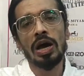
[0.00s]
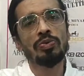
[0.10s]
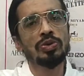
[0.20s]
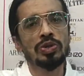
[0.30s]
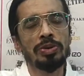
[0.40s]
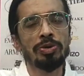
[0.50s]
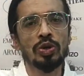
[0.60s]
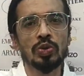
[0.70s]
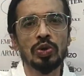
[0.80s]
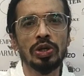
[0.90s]
I would say,
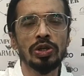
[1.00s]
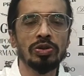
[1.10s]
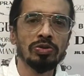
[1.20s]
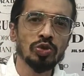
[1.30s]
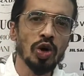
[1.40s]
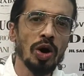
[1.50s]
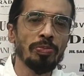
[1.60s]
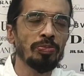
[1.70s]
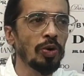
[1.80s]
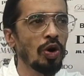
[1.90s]
because the
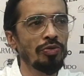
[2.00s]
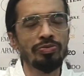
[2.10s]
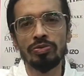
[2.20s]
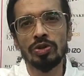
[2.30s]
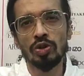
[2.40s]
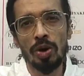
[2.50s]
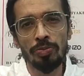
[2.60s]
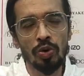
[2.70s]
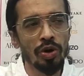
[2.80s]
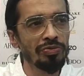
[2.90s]
top of the top
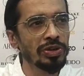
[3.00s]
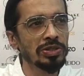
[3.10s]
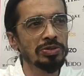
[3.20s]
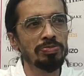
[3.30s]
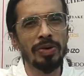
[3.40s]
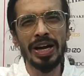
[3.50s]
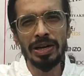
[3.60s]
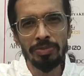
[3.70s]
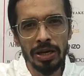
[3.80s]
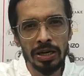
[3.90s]
note of this
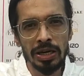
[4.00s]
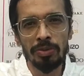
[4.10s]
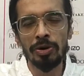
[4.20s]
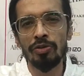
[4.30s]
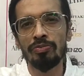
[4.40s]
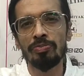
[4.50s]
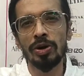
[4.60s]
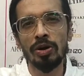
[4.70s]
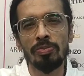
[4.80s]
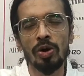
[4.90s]
might be a little bit of
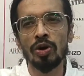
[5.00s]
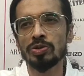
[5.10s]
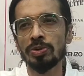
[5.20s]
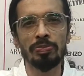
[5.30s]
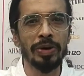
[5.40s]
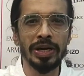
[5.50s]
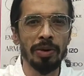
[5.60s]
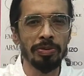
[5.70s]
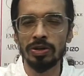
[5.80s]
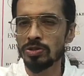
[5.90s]
bergamot, but
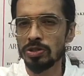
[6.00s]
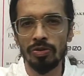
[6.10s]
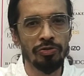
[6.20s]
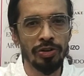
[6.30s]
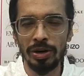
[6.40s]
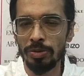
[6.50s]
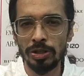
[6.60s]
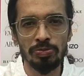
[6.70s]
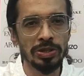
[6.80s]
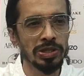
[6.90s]
pineapple is very
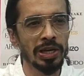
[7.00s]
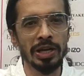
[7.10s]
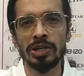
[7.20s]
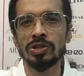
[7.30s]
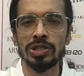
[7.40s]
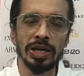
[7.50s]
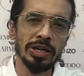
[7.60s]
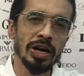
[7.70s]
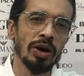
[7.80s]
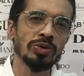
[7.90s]
much missing, and it
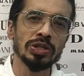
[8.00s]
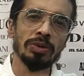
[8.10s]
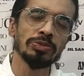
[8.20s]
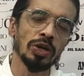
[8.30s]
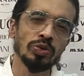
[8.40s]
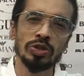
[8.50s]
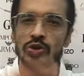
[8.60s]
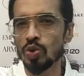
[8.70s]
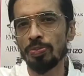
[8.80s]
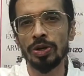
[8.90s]
settled down, comes down to
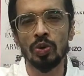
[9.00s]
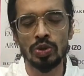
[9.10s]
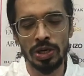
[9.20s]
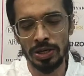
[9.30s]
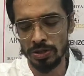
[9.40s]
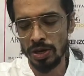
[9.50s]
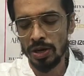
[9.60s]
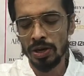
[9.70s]
the soapy notes, guys.